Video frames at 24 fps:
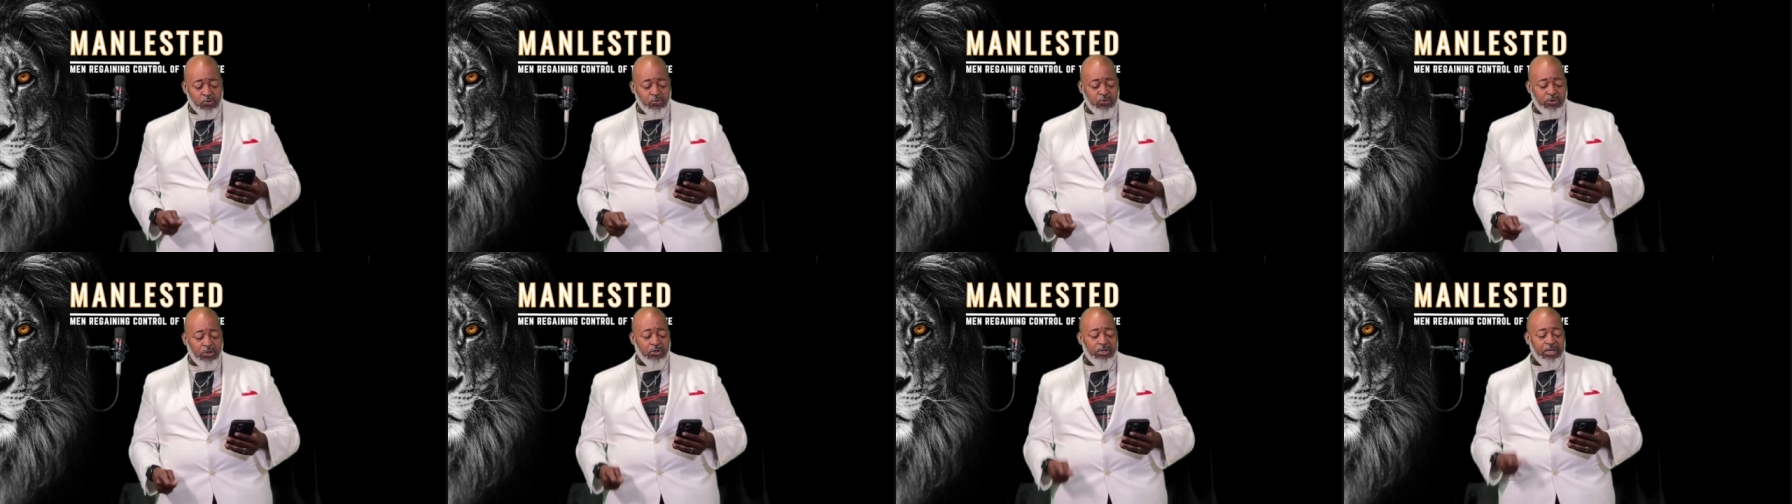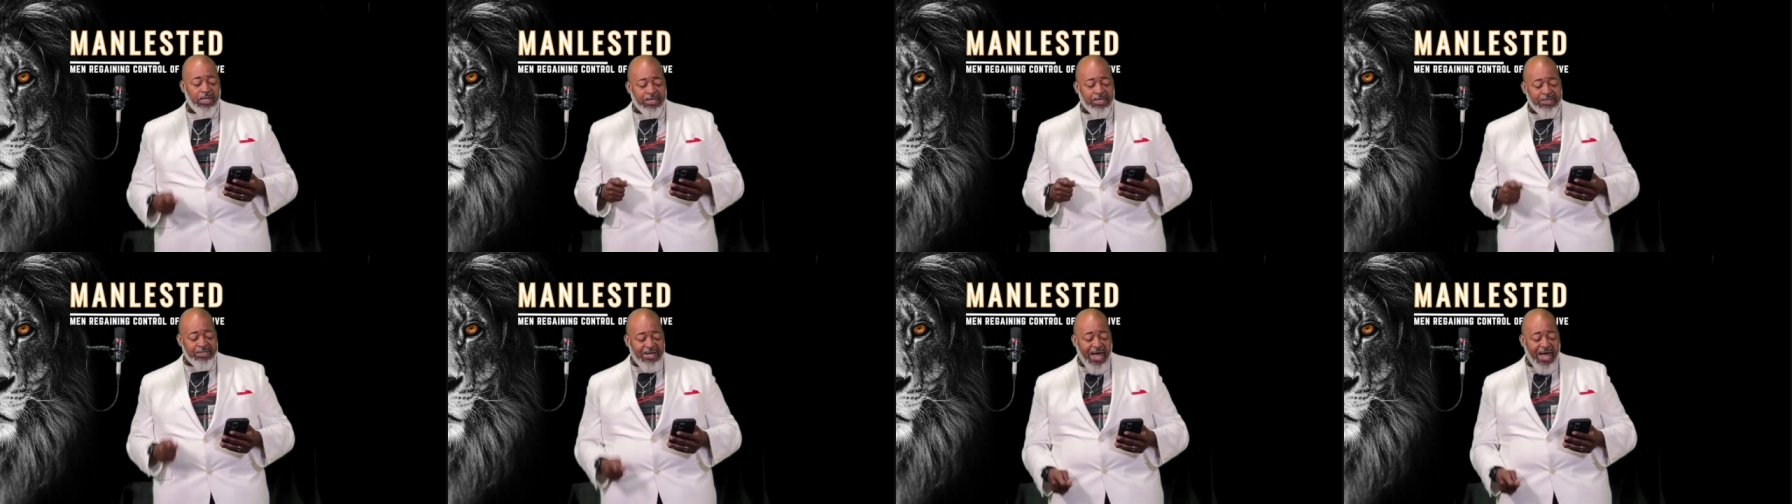we're going to
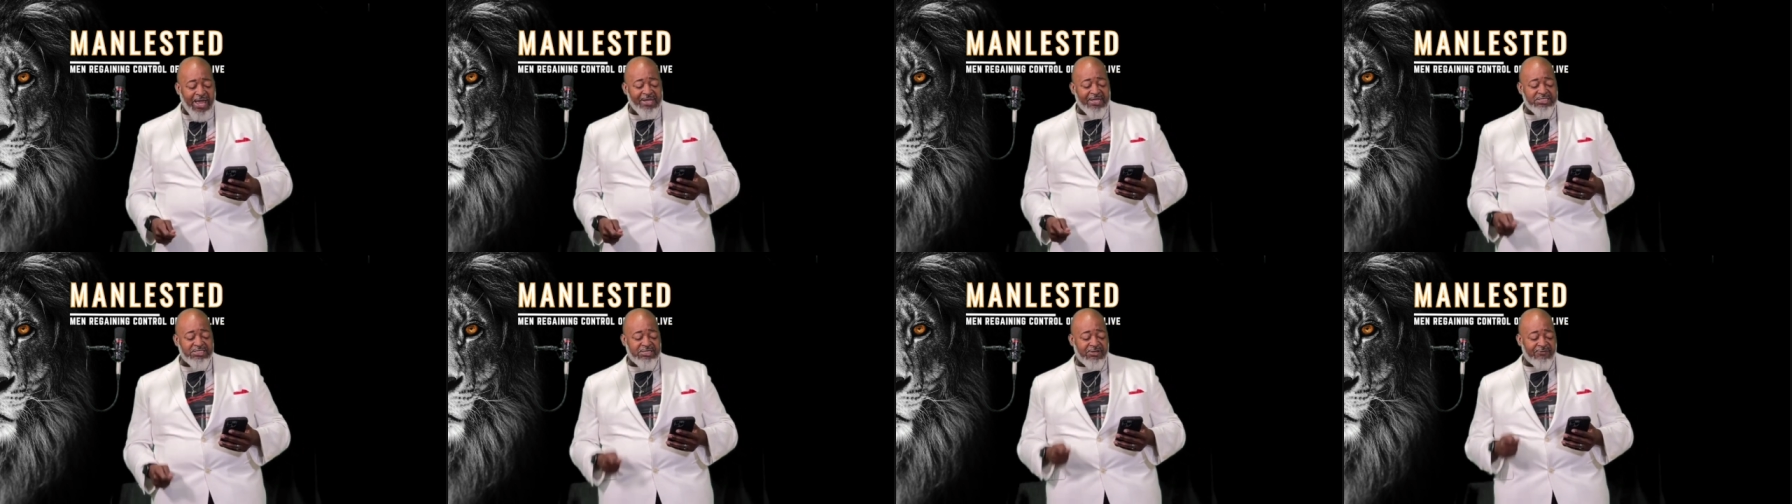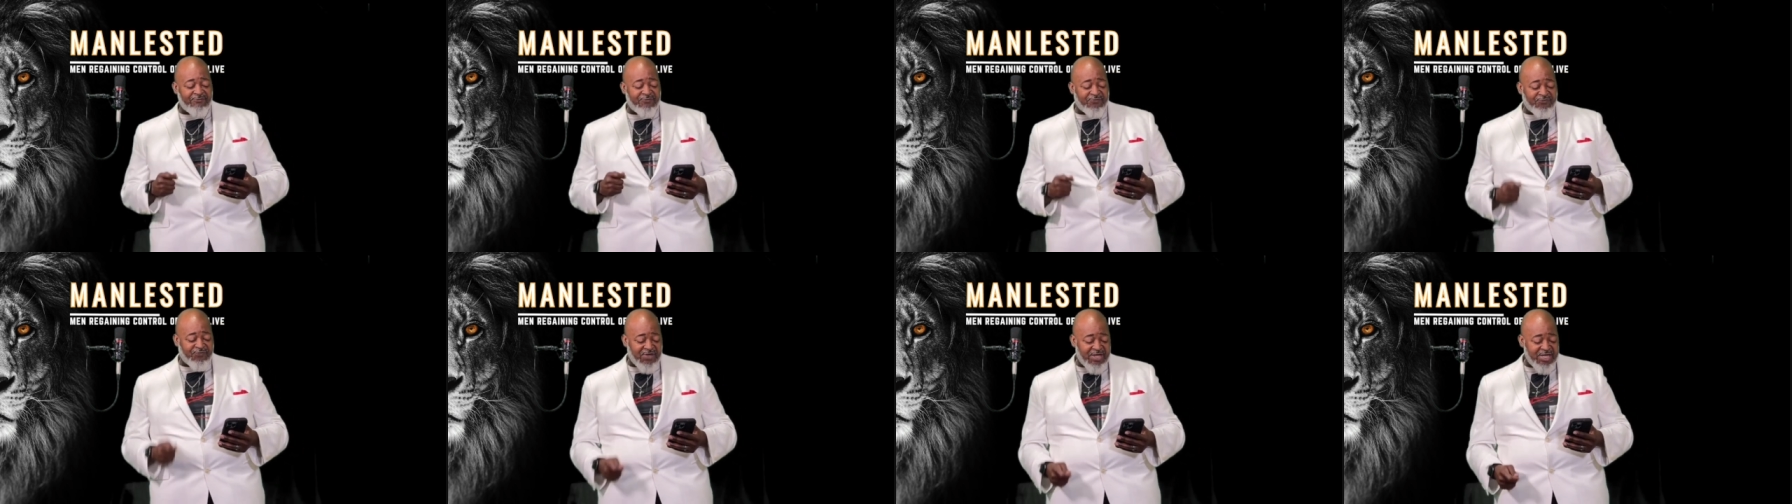acknowledge
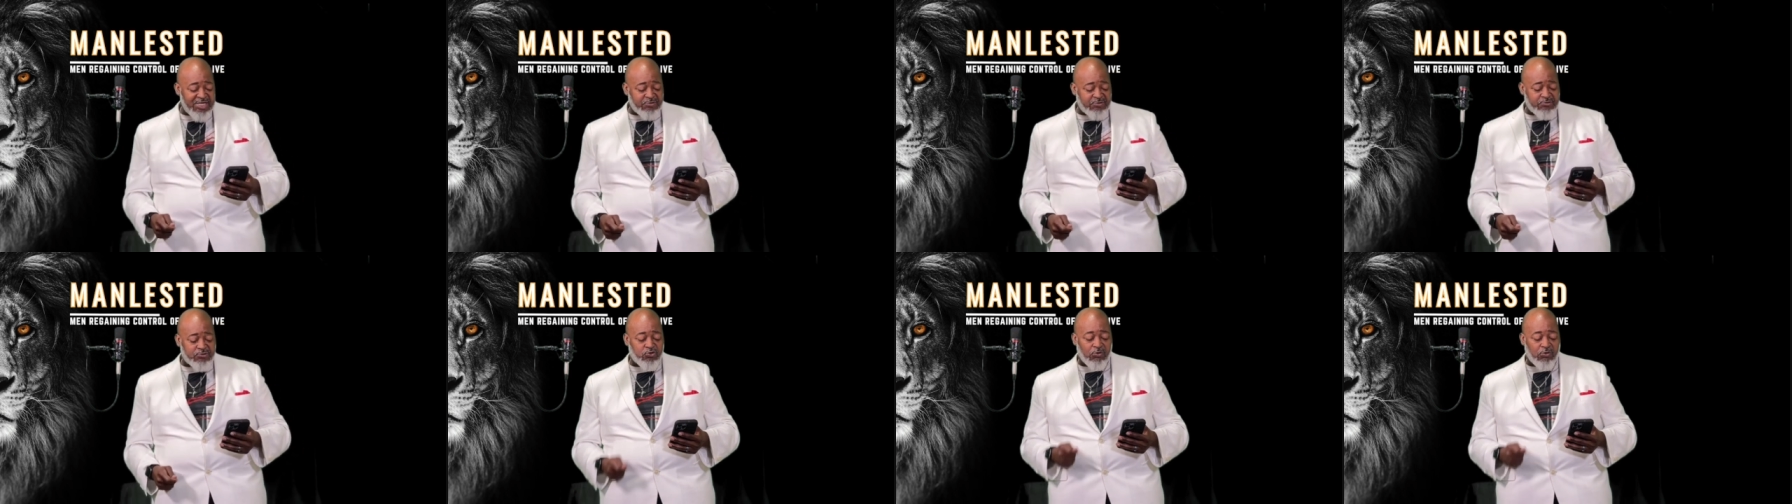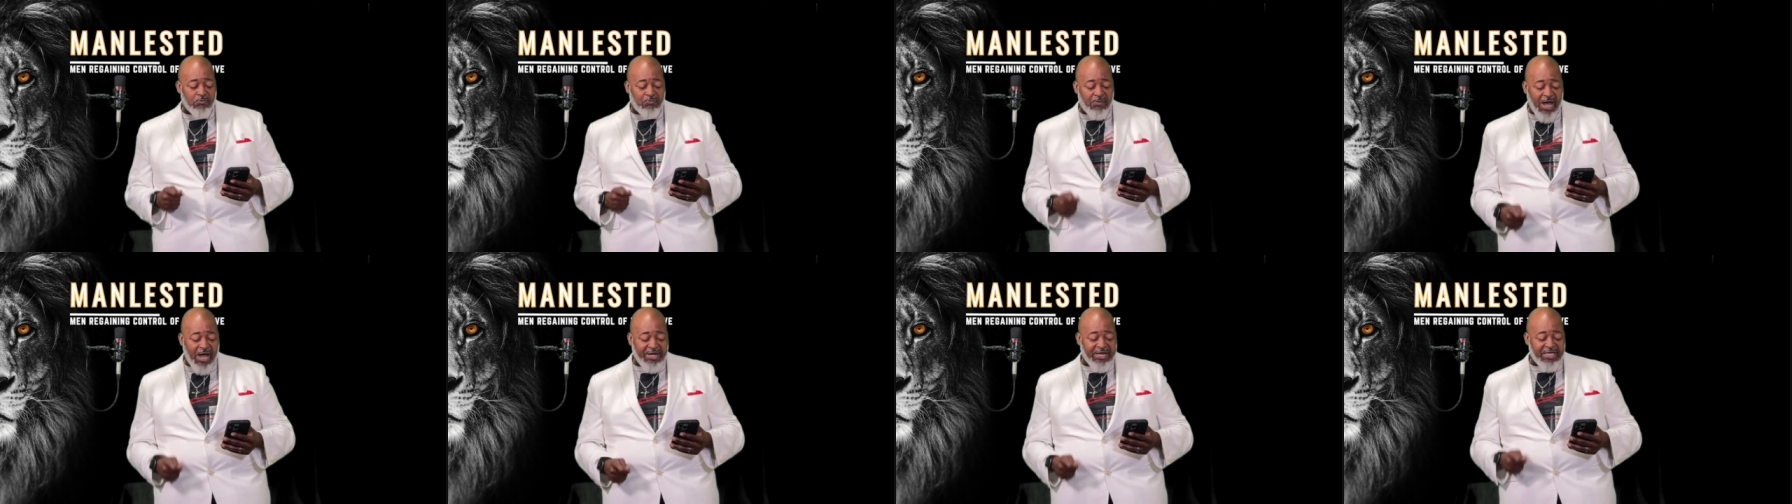and face
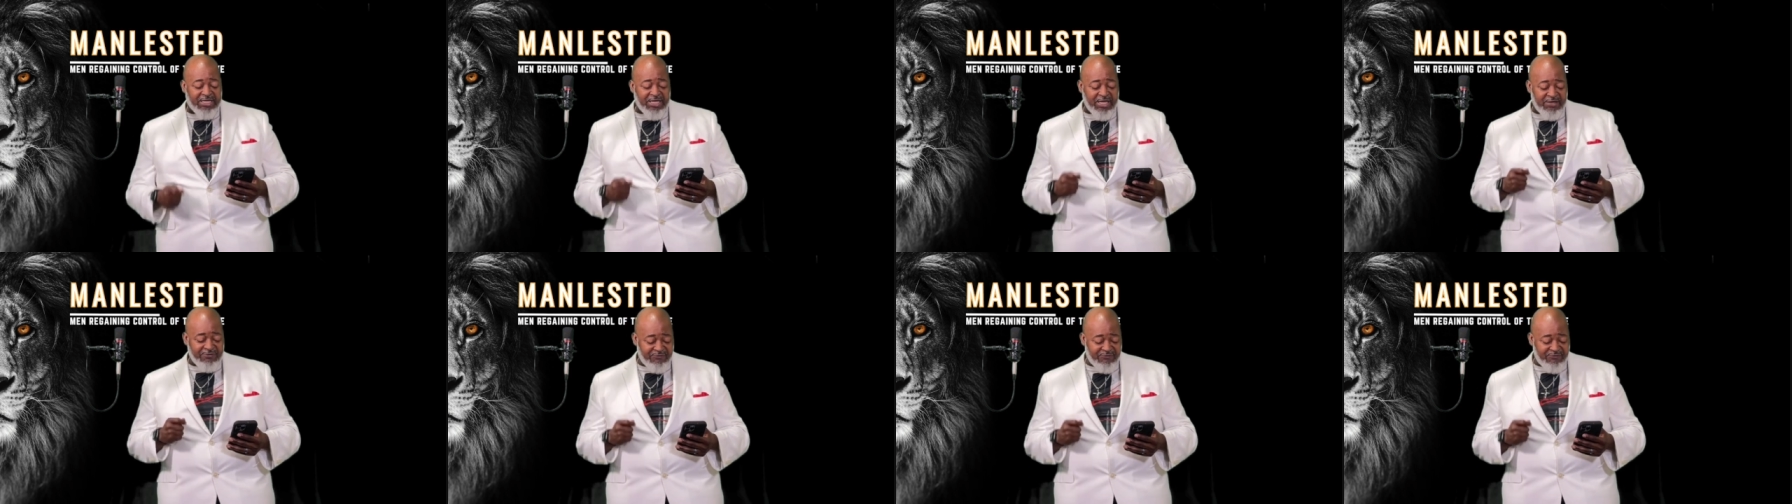traumatic